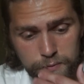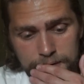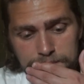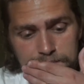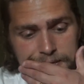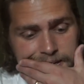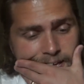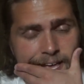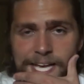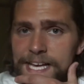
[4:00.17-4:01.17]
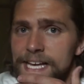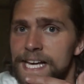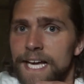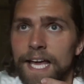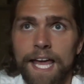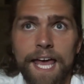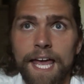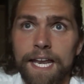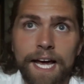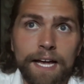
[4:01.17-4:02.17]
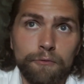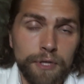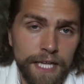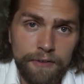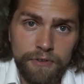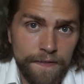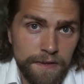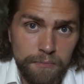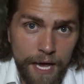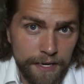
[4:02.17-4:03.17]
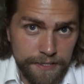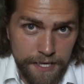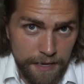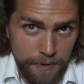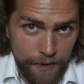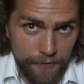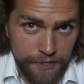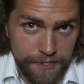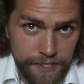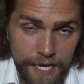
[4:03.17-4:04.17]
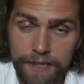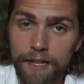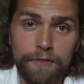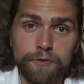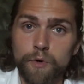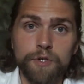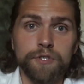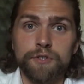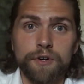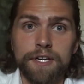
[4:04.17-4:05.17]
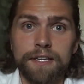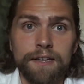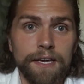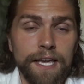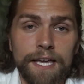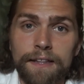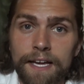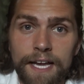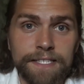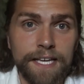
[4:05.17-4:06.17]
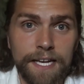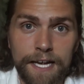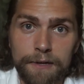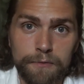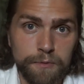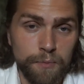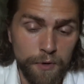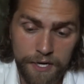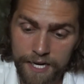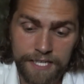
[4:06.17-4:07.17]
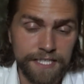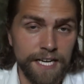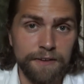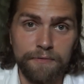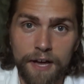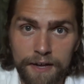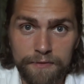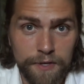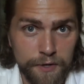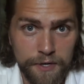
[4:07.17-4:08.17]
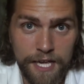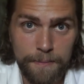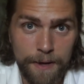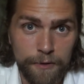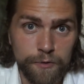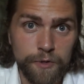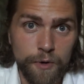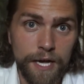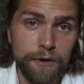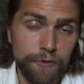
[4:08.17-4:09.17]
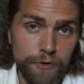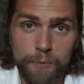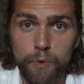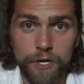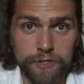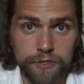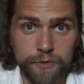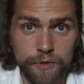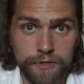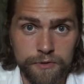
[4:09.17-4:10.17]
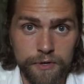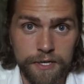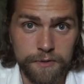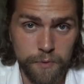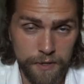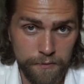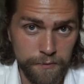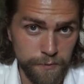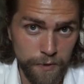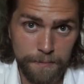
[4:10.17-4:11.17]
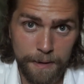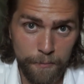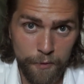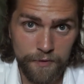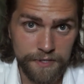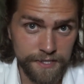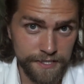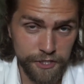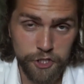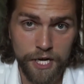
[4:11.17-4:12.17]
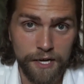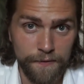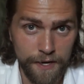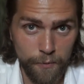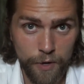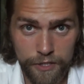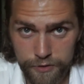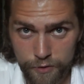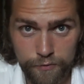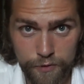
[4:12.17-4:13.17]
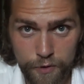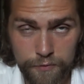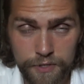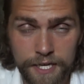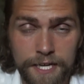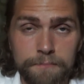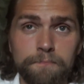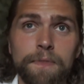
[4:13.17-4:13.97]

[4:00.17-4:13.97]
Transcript: one. And I really have nothing bad to say about this. I love Toy Story. Again, like I said, I was born in 1995, the year it came out, so I grew up watching Toy Story. It was one of my movies as a child that I watched over and over again.